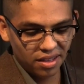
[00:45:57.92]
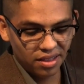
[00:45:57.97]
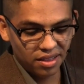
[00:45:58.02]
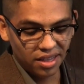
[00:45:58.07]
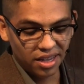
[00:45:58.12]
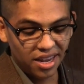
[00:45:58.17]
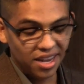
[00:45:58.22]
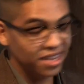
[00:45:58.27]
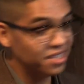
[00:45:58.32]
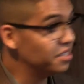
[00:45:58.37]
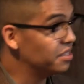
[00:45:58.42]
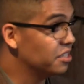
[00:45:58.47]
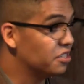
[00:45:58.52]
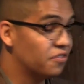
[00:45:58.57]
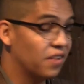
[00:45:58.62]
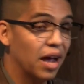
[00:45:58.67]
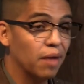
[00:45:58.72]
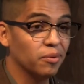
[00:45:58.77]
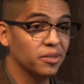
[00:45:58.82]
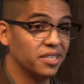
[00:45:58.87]
the kids in these
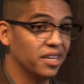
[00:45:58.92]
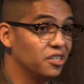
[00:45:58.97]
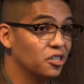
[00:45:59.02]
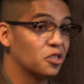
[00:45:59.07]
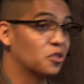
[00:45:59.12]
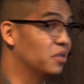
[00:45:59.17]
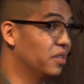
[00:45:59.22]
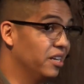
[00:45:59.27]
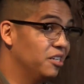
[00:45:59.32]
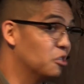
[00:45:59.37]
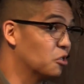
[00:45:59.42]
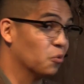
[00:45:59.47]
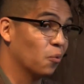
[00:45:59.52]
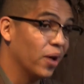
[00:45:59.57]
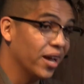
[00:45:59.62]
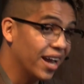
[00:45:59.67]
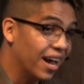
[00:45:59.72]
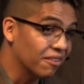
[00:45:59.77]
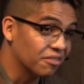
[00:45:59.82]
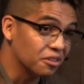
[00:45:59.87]
families, they just
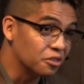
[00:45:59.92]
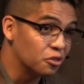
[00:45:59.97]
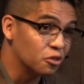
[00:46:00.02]
wait out the